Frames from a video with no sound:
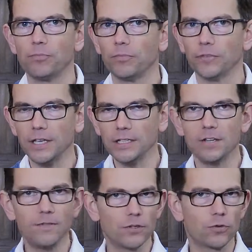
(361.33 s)
These
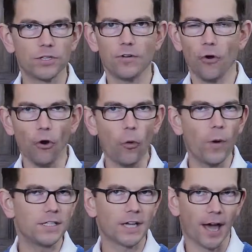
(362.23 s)
individuals don't
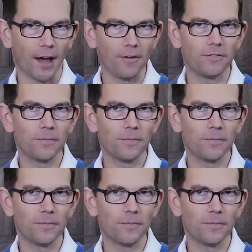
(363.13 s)
always have